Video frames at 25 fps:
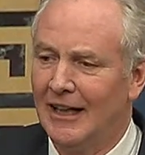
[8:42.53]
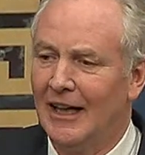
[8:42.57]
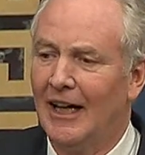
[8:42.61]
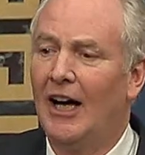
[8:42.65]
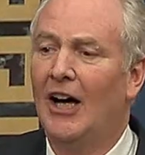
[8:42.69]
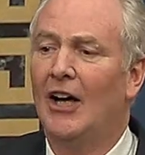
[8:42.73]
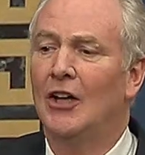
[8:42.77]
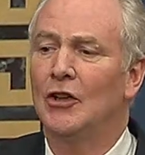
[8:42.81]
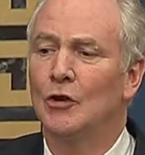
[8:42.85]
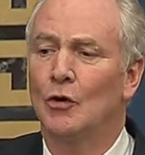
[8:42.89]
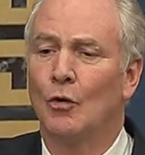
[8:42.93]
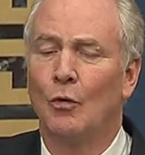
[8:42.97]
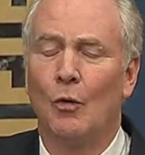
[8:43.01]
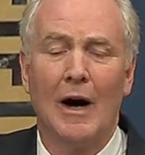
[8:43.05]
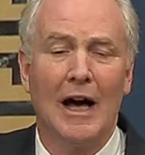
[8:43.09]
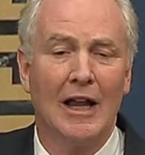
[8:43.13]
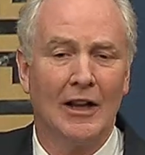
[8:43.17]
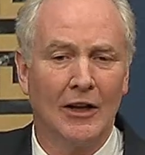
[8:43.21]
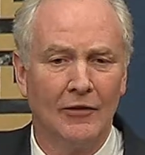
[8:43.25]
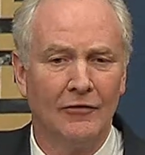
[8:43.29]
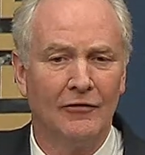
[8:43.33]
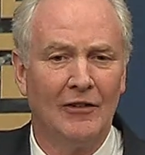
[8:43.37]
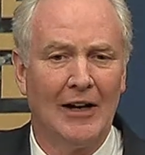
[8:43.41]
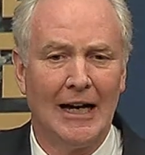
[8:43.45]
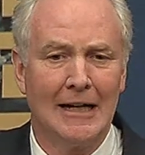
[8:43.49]

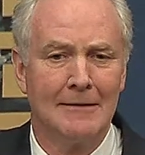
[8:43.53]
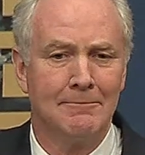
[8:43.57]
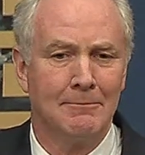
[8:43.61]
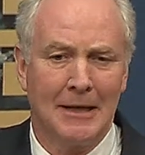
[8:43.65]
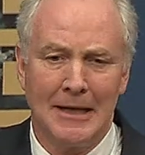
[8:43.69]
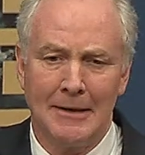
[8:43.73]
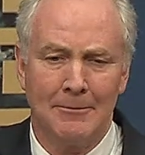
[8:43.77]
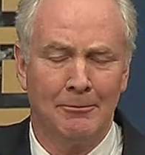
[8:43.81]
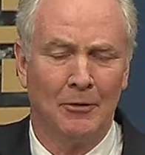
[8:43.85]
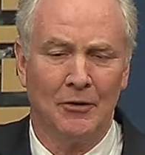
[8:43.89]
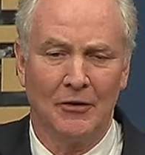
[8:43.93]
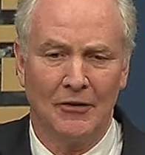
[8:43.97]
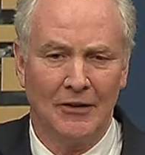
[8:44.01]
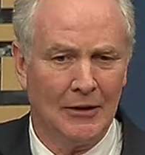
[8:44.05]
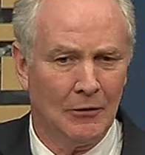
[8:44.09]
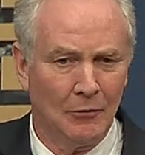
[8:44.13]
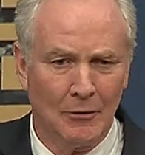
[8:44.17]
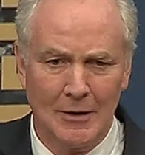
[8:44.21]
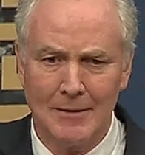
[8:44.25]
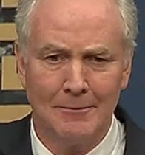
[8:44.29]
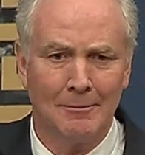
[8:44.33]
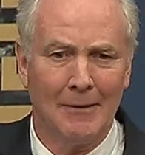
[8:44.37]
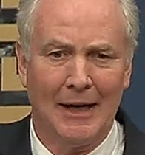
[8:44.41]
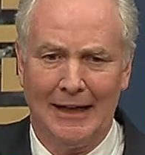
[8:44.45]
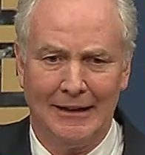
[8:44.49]
unqualified people that
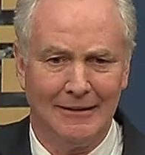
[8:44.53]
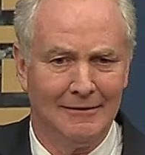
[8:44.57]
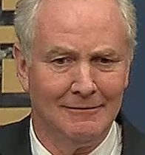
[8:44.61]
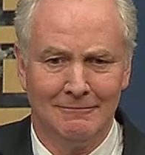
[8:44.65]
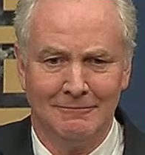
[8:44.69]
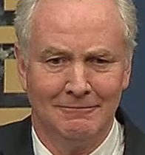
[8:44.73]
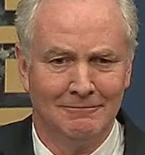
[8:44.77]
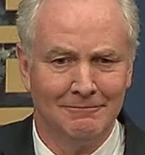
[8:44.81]
we might